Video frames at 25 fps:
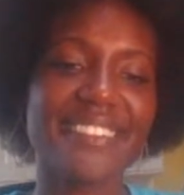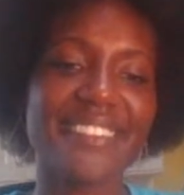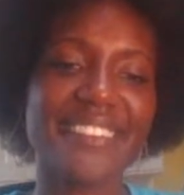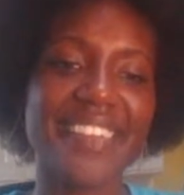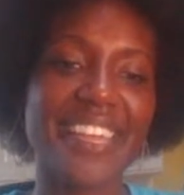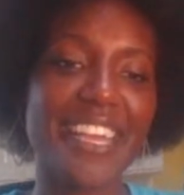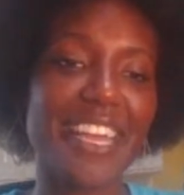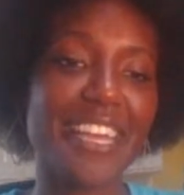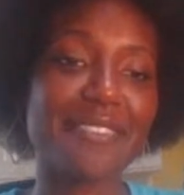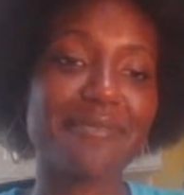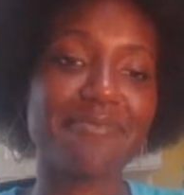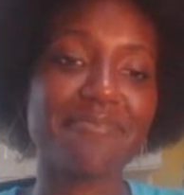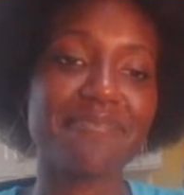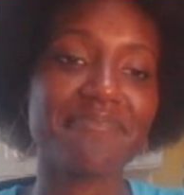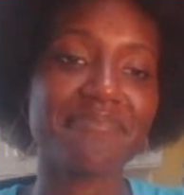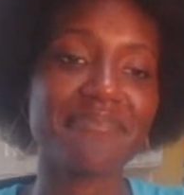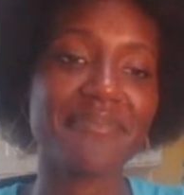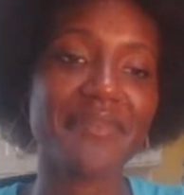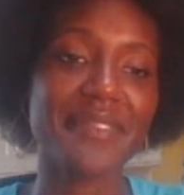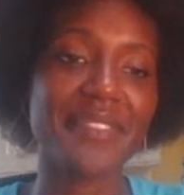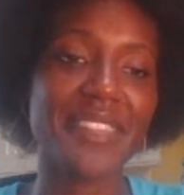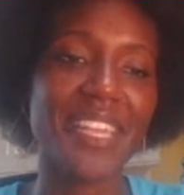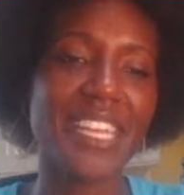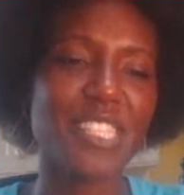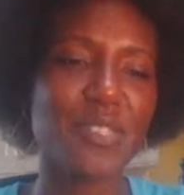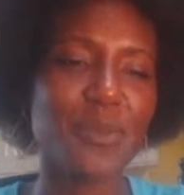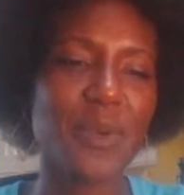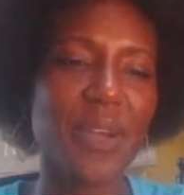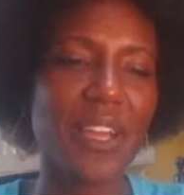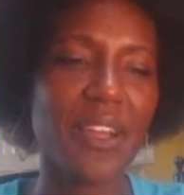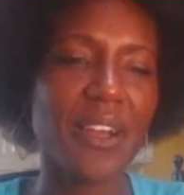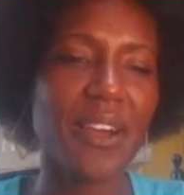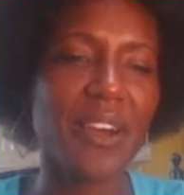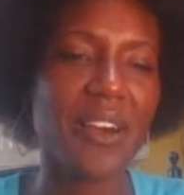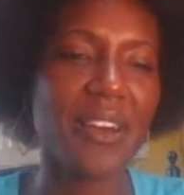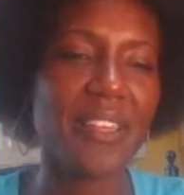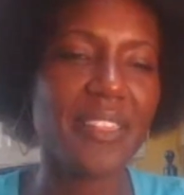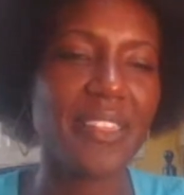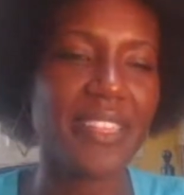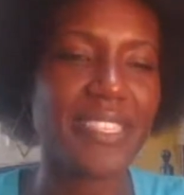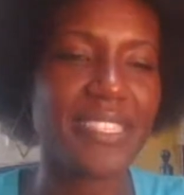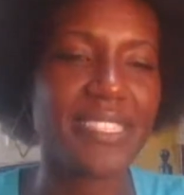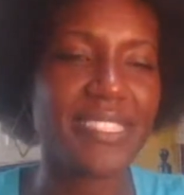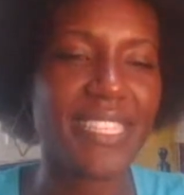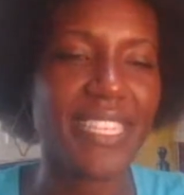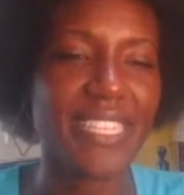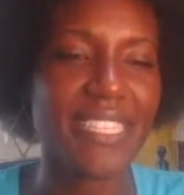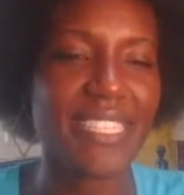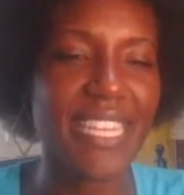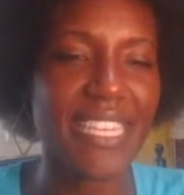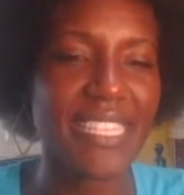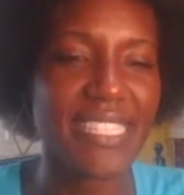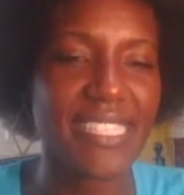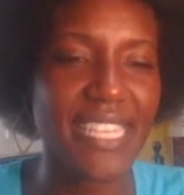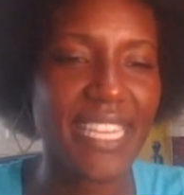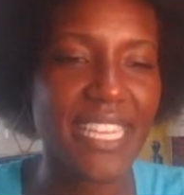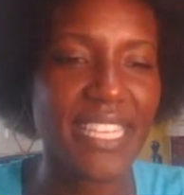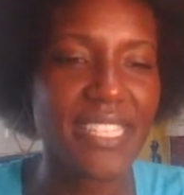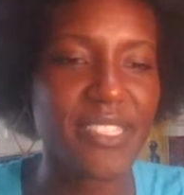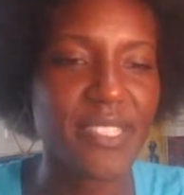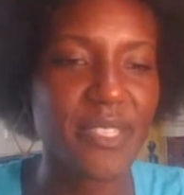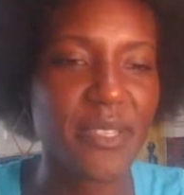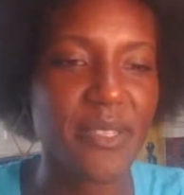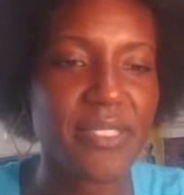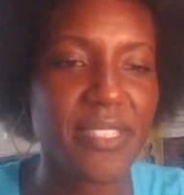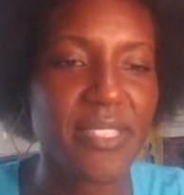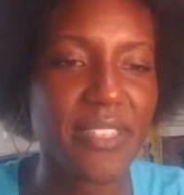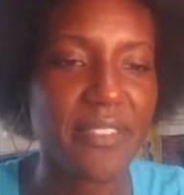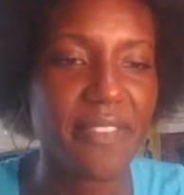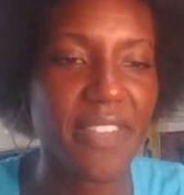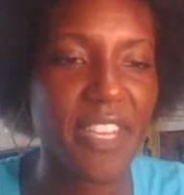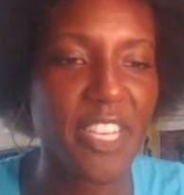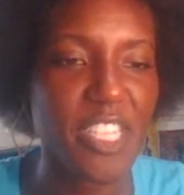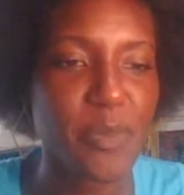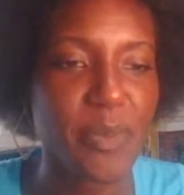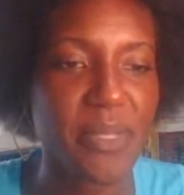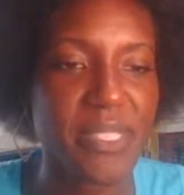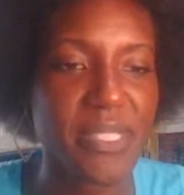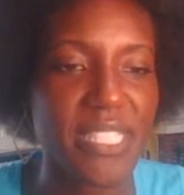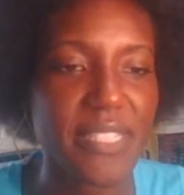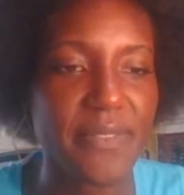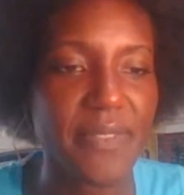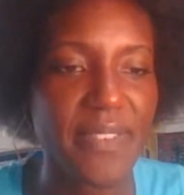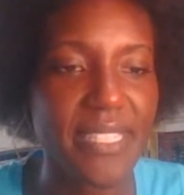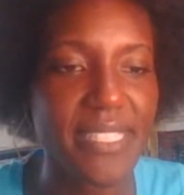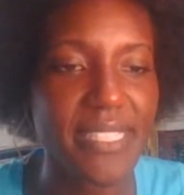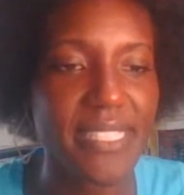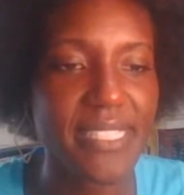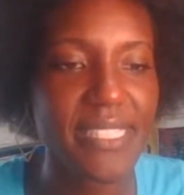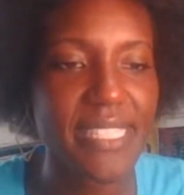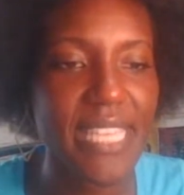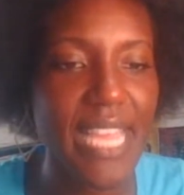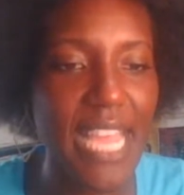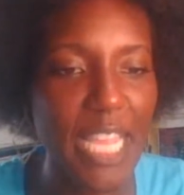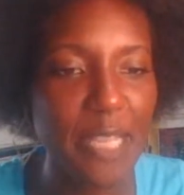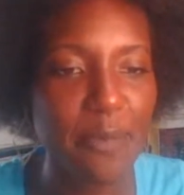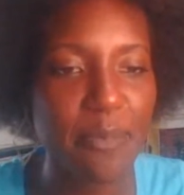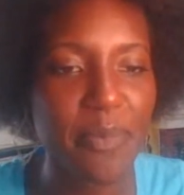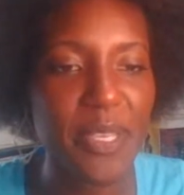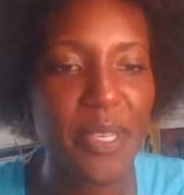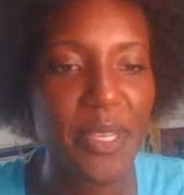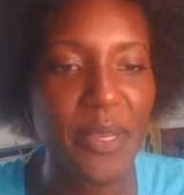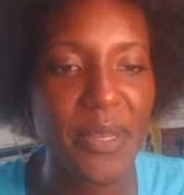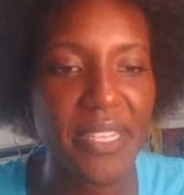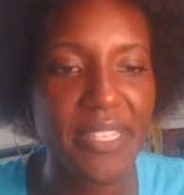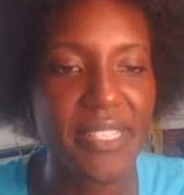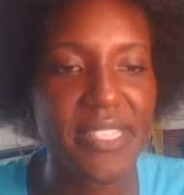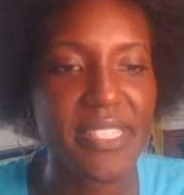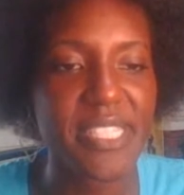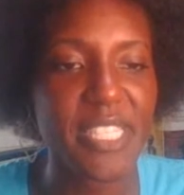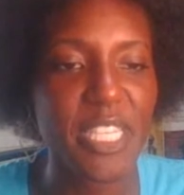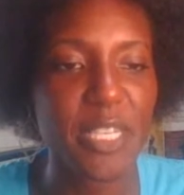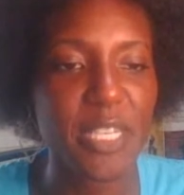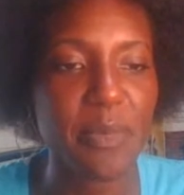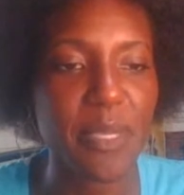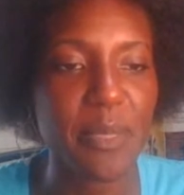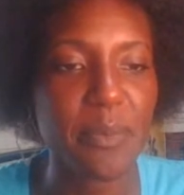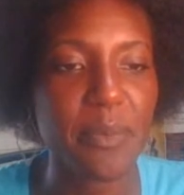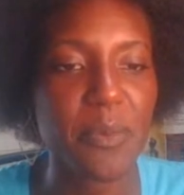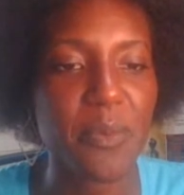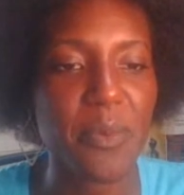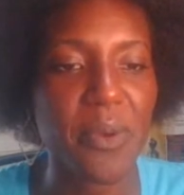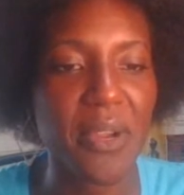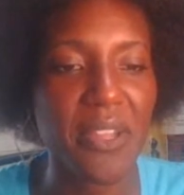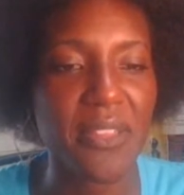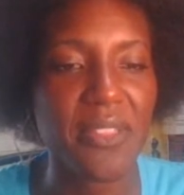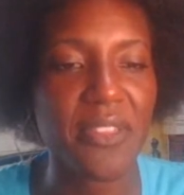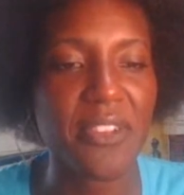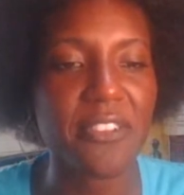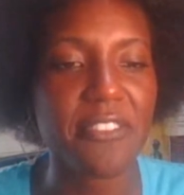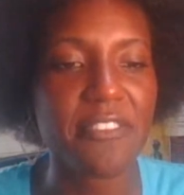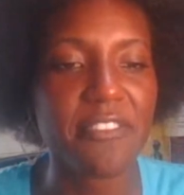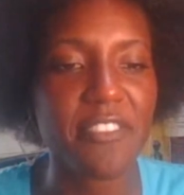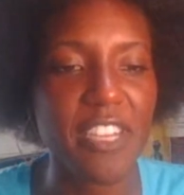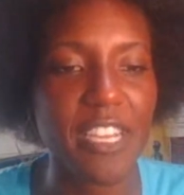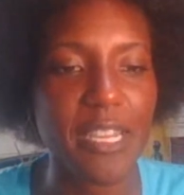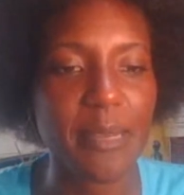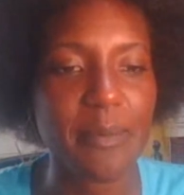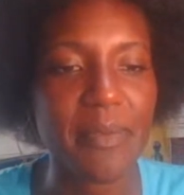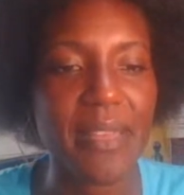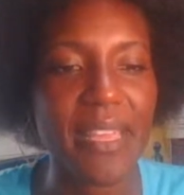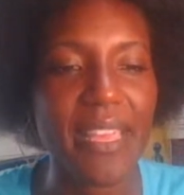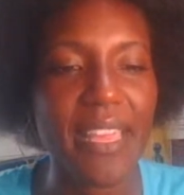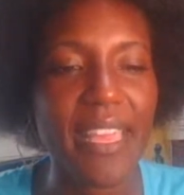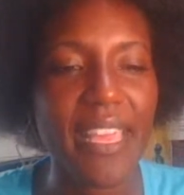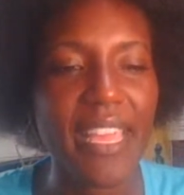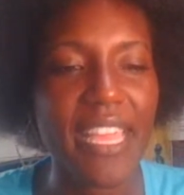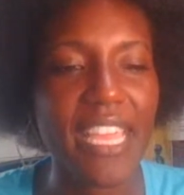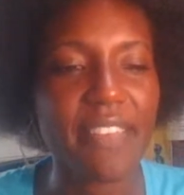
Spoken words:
yeah, that's why all these DNA tests use a very specific time period to tell people where they're from.